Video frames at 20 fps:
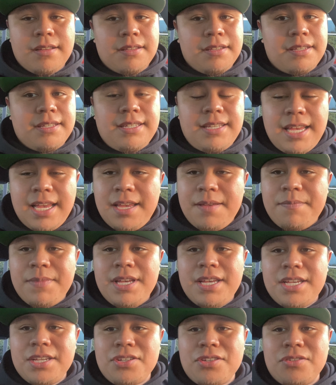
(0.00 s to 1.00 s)
same
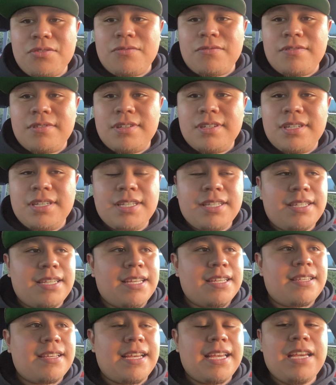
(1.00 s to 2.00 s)
issue. He
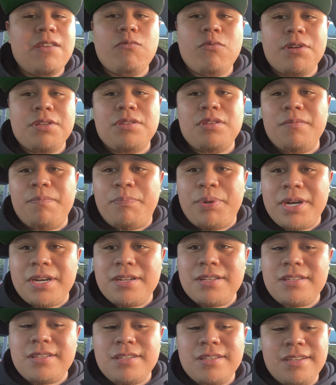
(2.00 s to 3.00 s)
says that he wants to
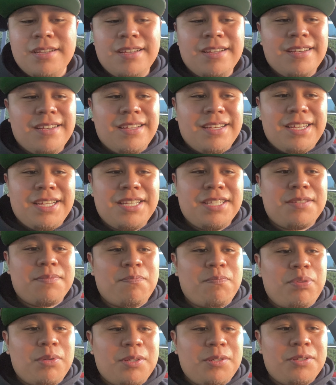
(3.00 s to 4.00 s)
punch his
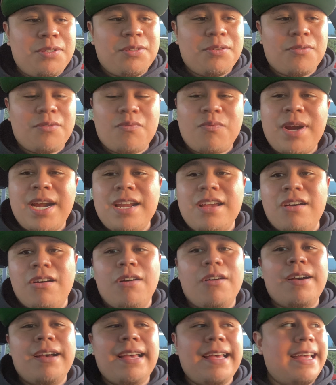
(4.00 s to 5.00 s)
Bluetooth
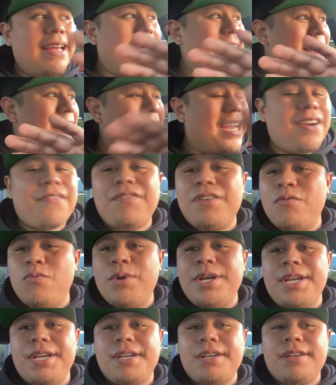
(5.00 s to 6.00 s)
radio every
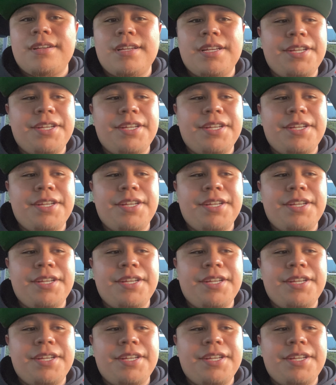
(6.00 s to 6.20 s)
week.